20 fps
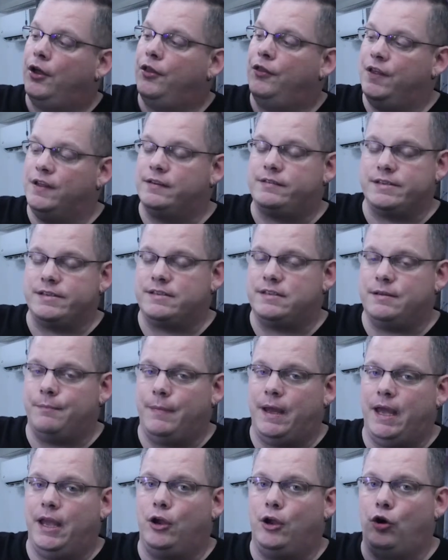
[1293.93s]
This is the
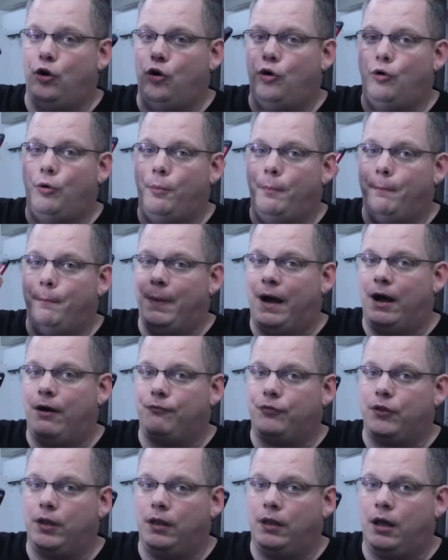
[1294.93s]
mango
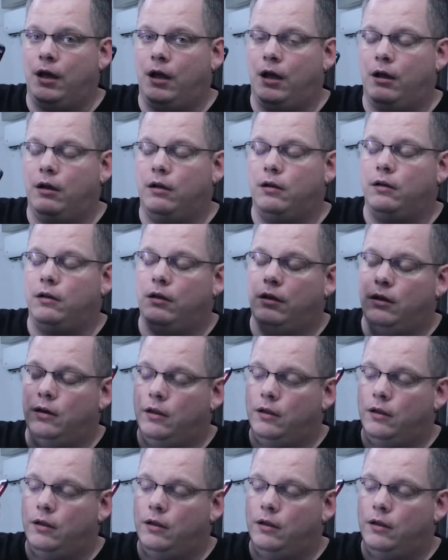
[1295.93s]
mouth to lung